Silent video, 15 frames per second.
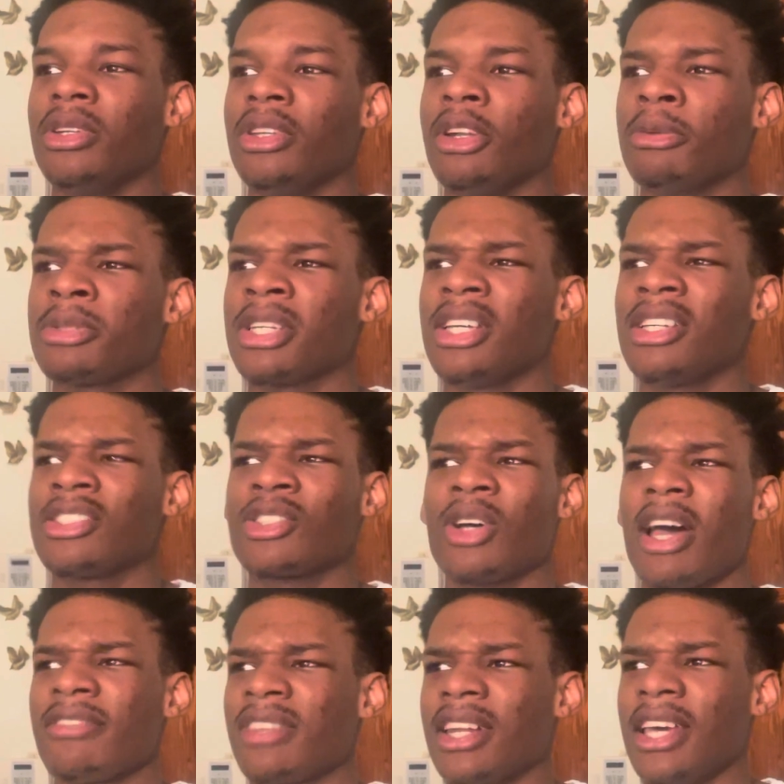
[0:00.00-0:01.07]
You know what I'm saying? So
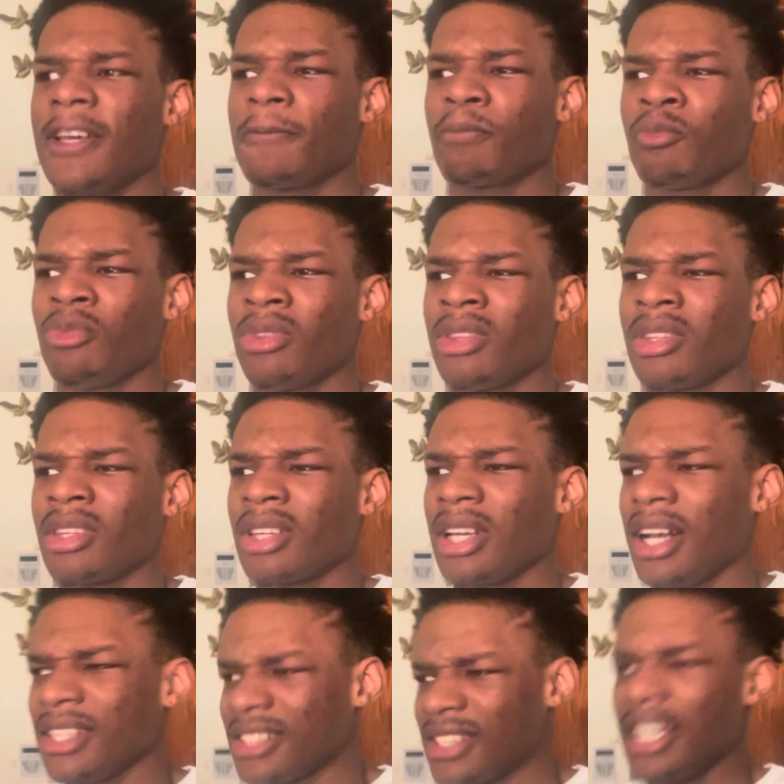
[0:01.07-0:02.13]
after that,
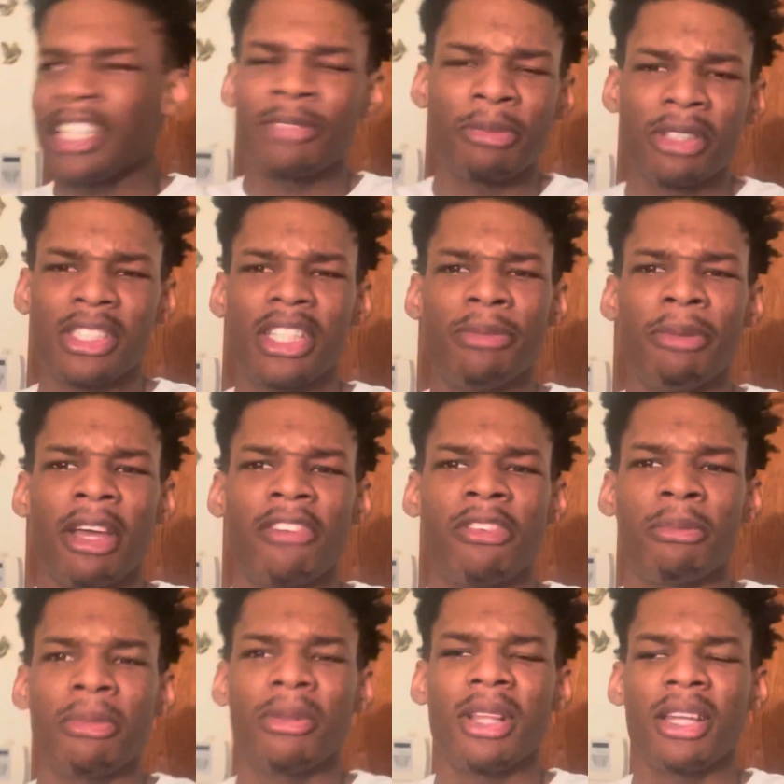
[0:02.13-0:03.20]
I snatched my shit back
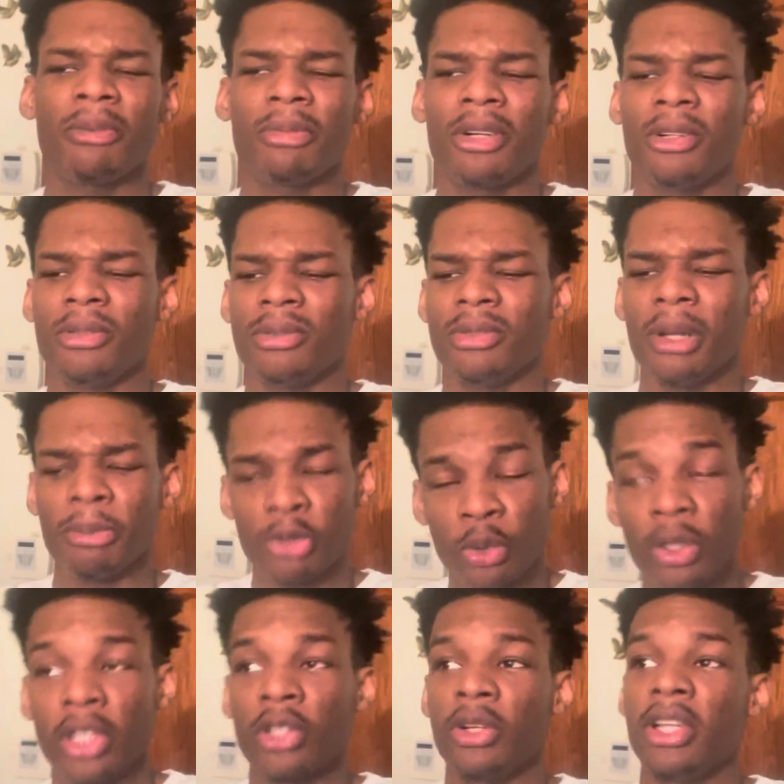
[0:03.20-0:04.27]
from my like, bro, I'm
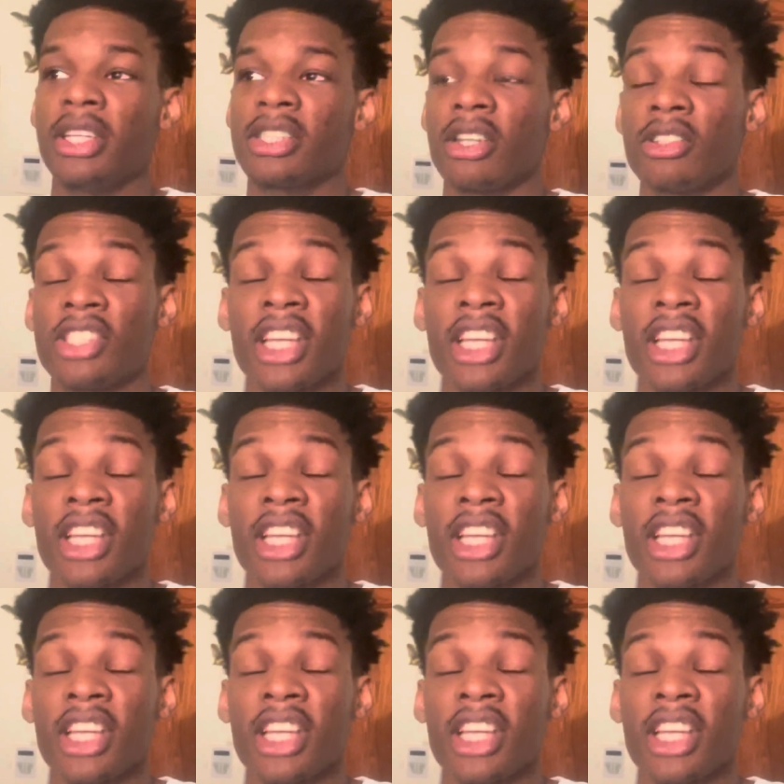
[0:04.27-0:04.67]
23 years old.